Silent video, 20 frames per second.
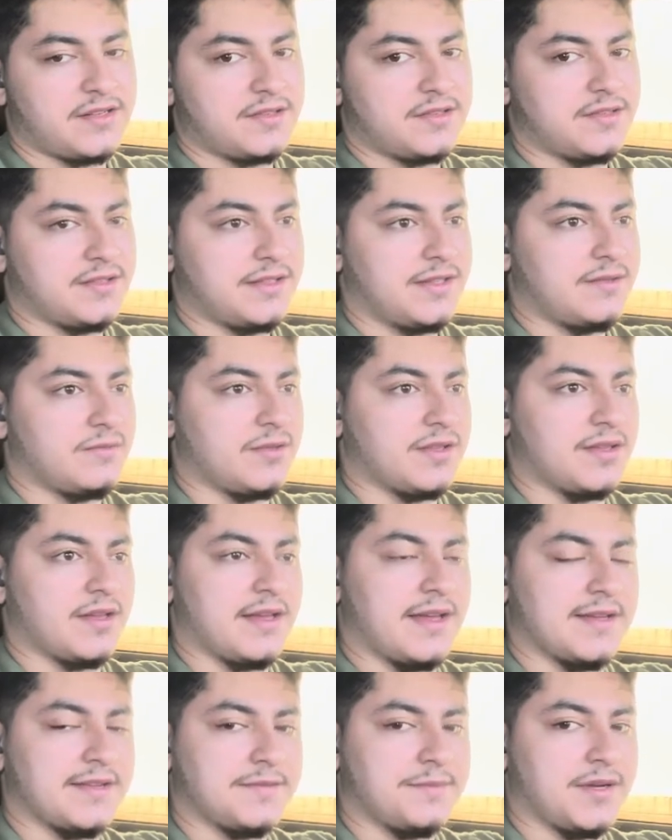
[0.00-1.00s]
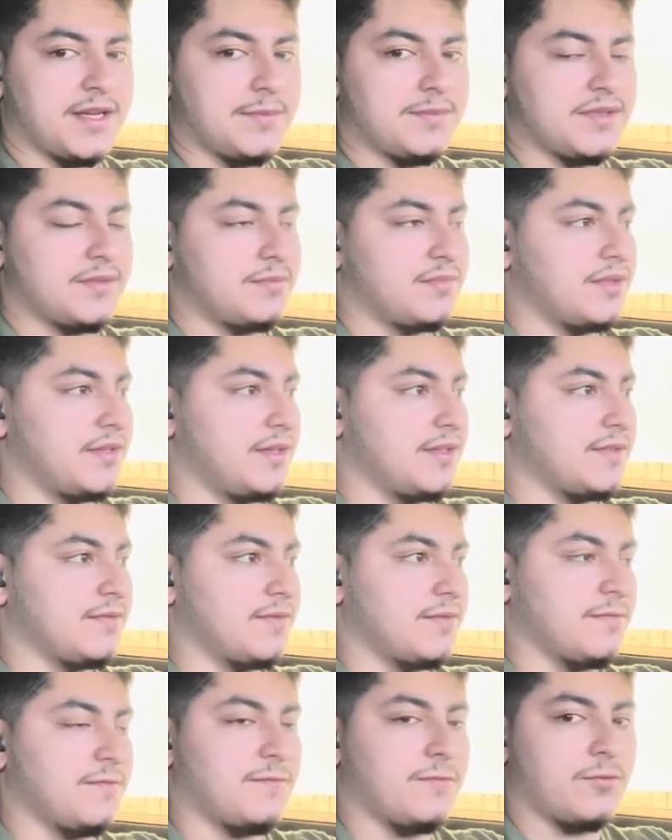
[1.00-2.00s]
delete with an X pipe in place
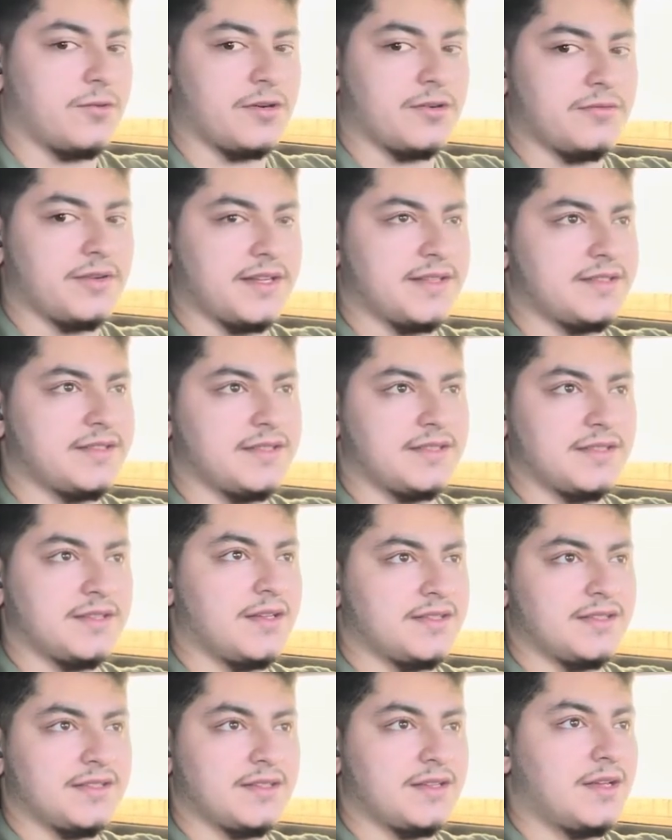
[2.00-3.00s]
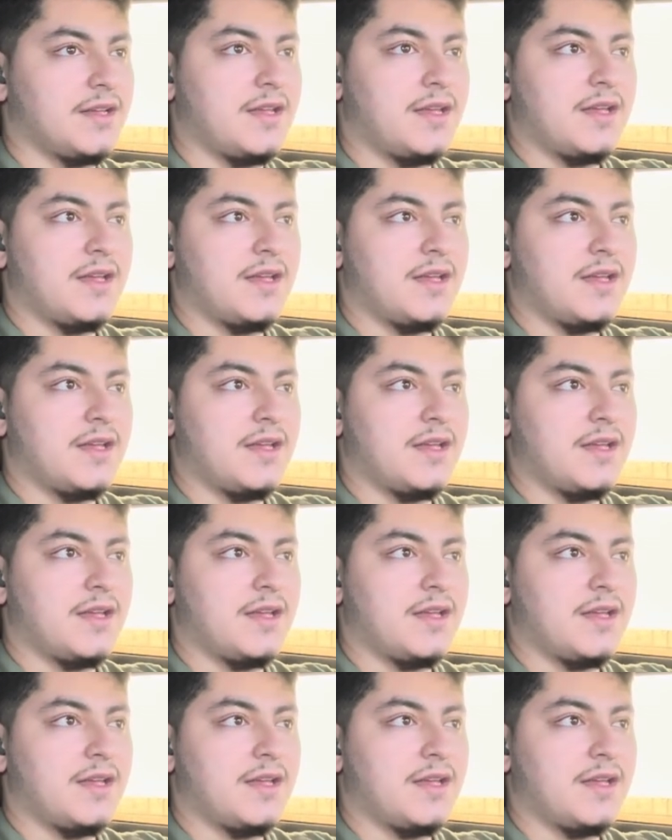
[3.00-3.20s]
from Ford Racing,